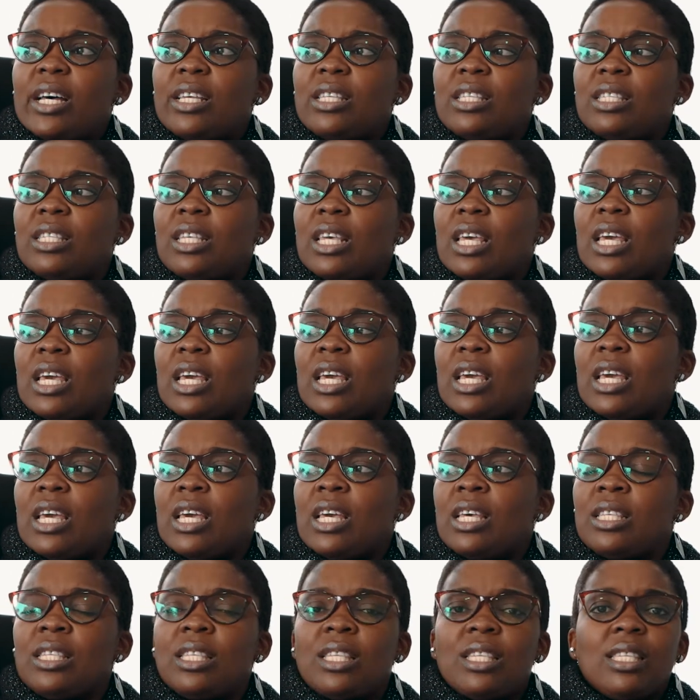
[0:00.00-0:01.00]

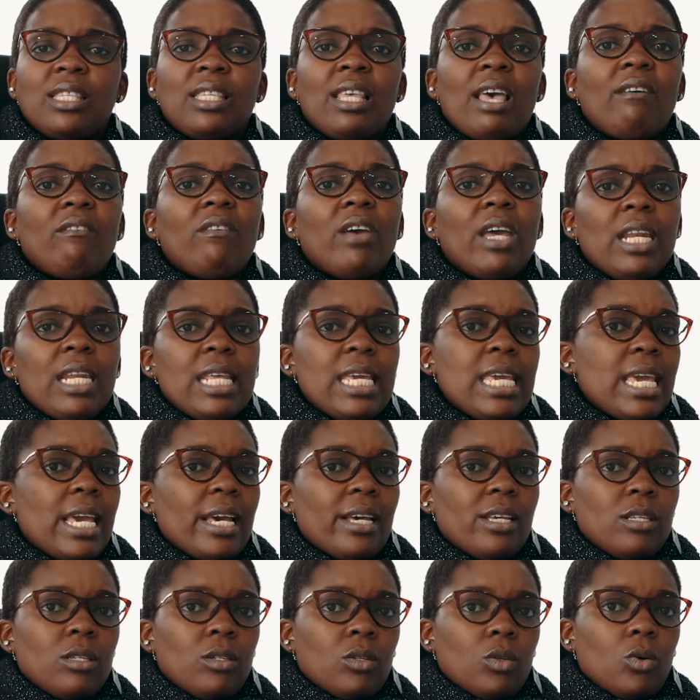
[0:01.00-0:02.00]
say 7
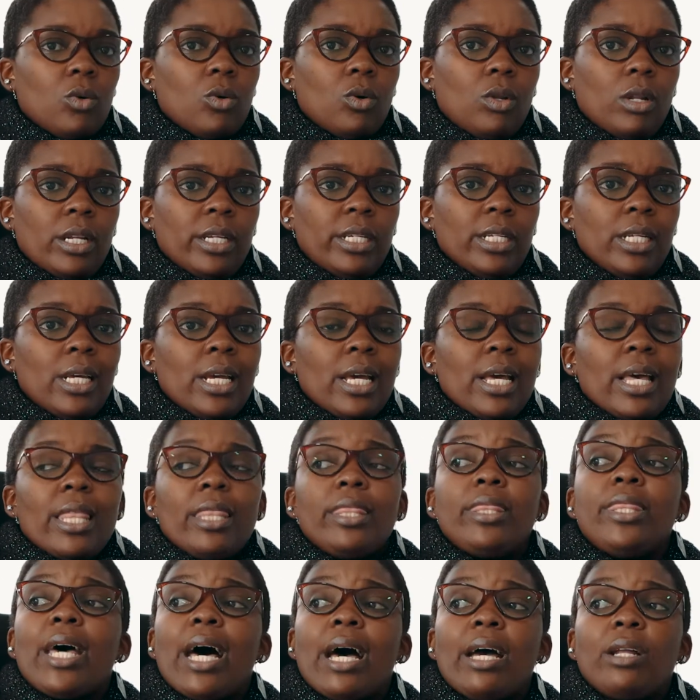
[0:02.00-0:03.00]
years old.
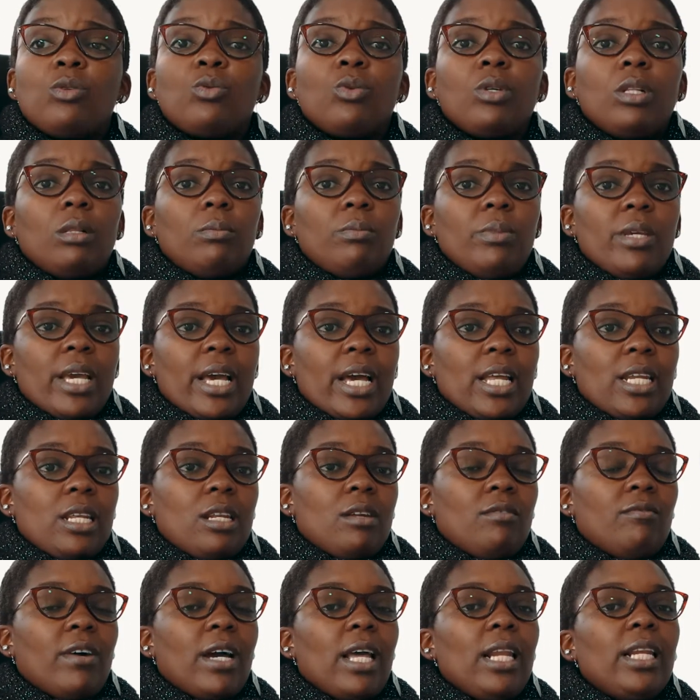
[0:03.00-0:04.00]
that will be an
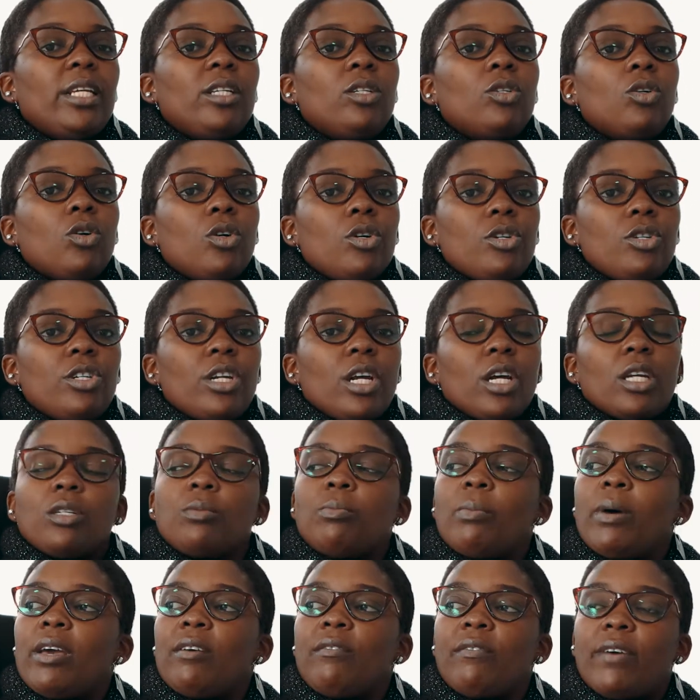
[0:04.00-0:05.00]
invalid contract
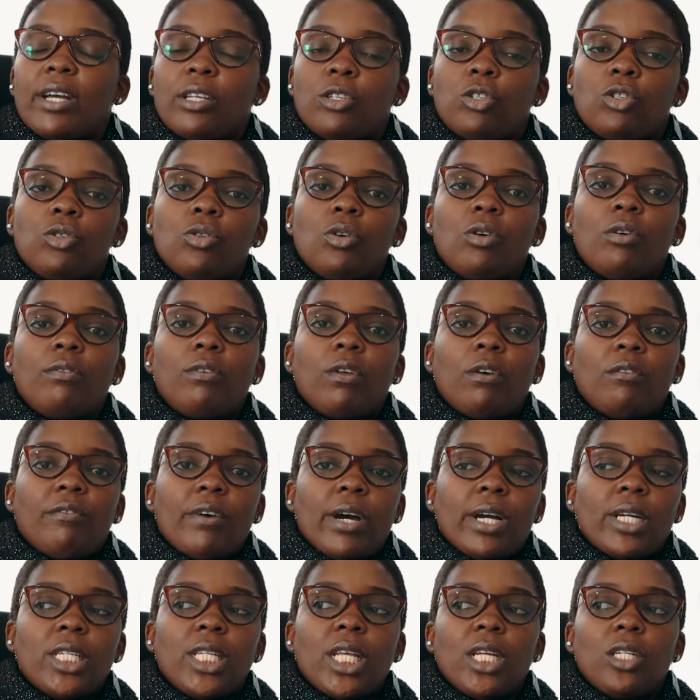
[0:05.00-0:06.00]
by virtue of the
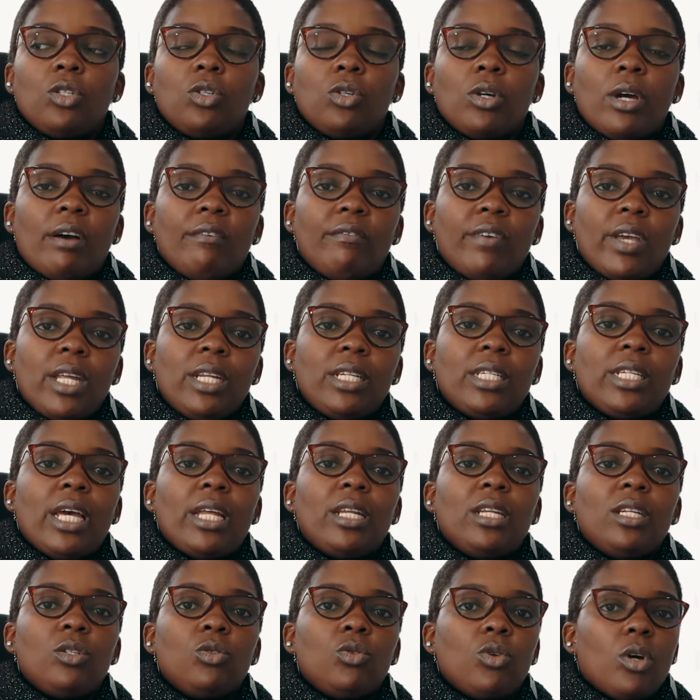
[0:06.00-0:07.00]
fact that you have
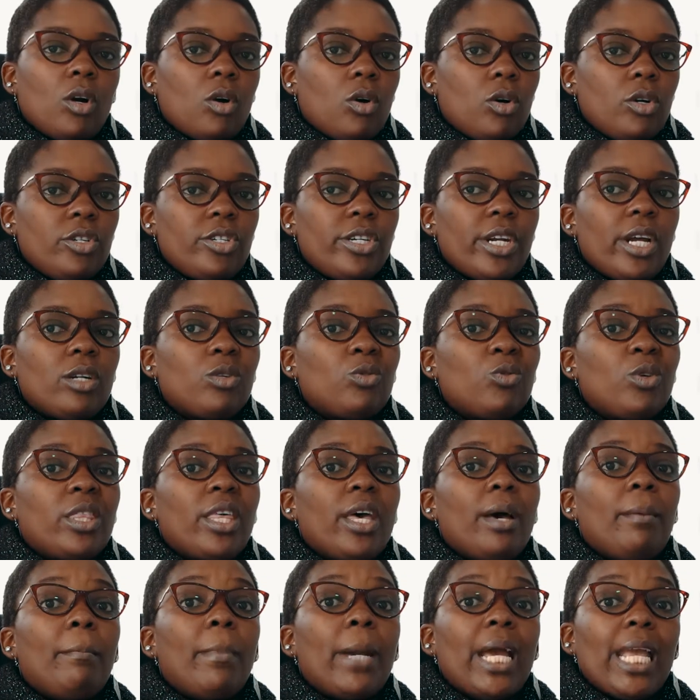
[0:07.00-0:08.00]
entered into a contract with
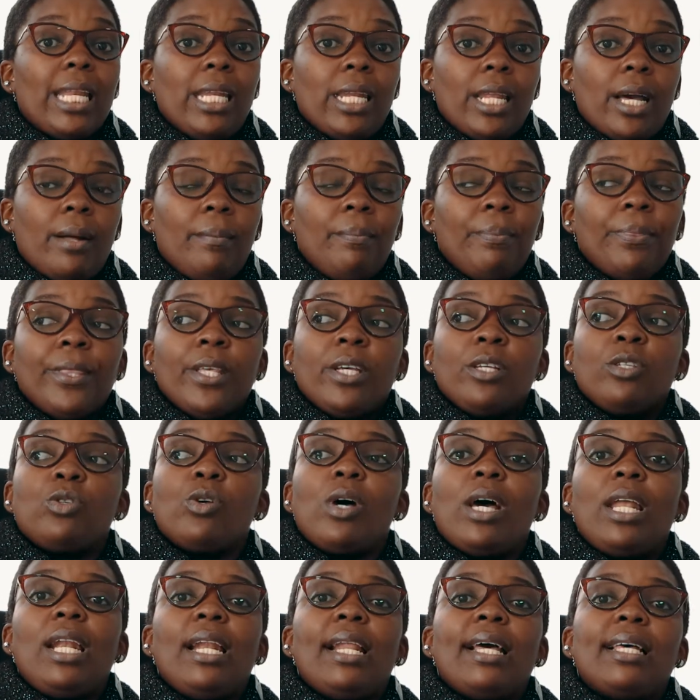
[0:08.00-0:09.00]
a minor. So
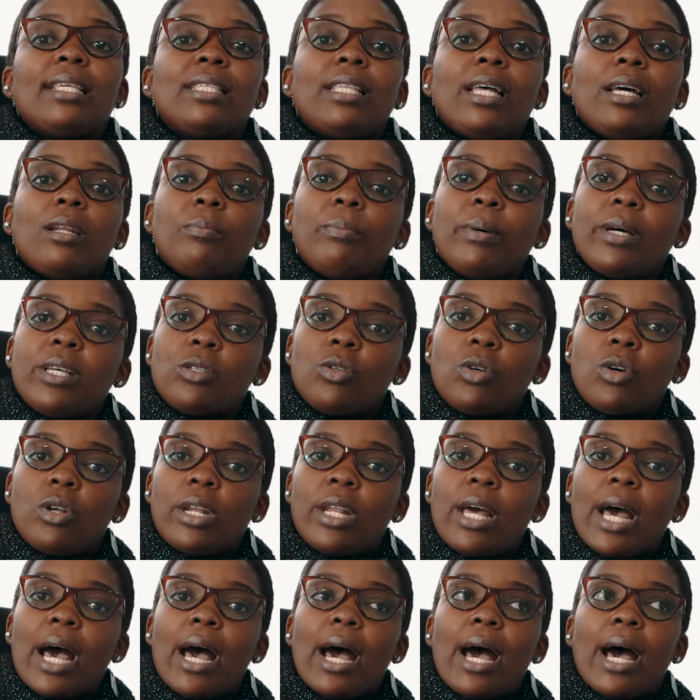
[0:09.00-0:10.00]
unless that person
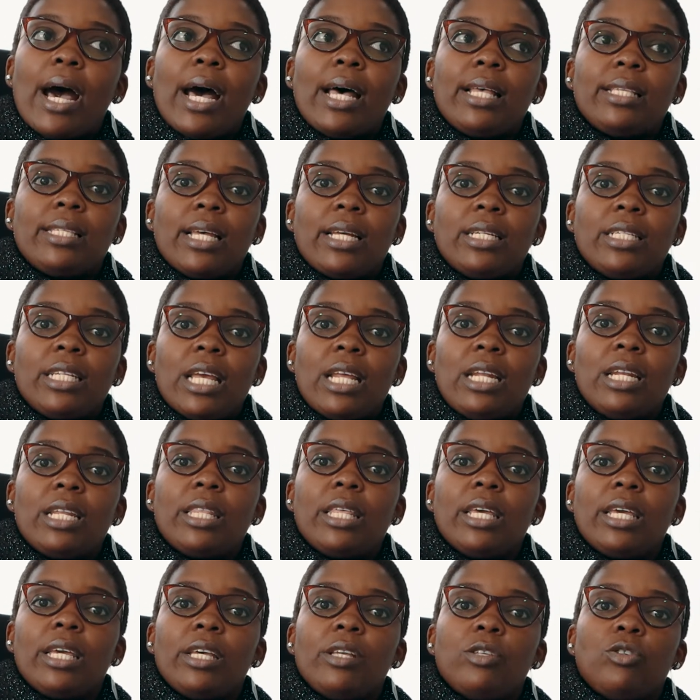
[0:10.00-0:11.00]
has attained
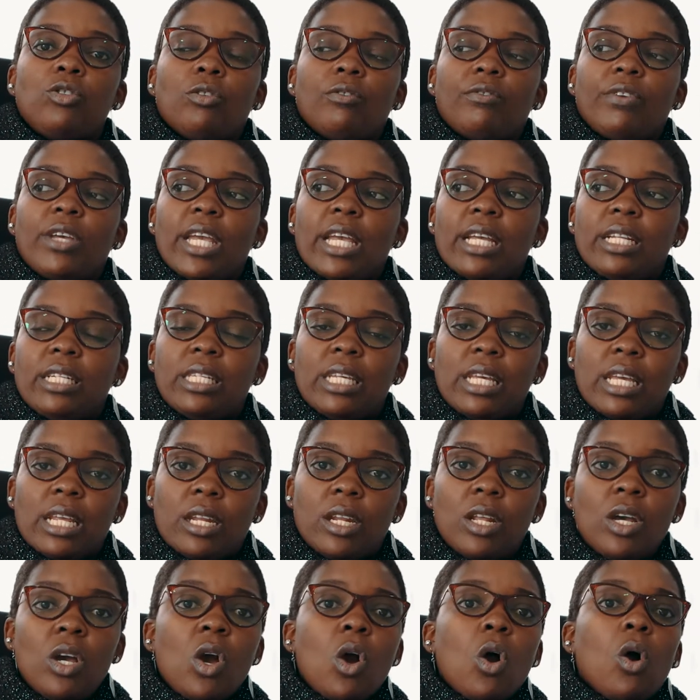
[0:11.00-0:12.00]
the age of
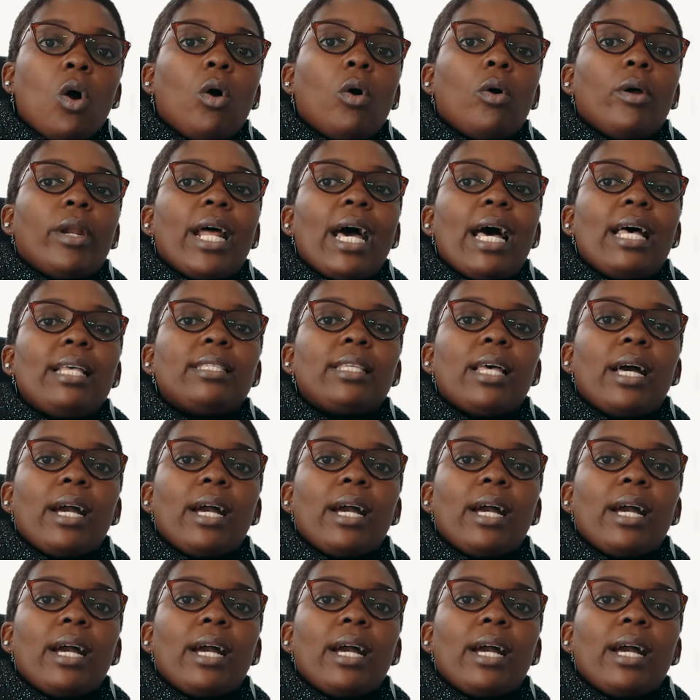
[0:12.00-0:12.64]
18 or has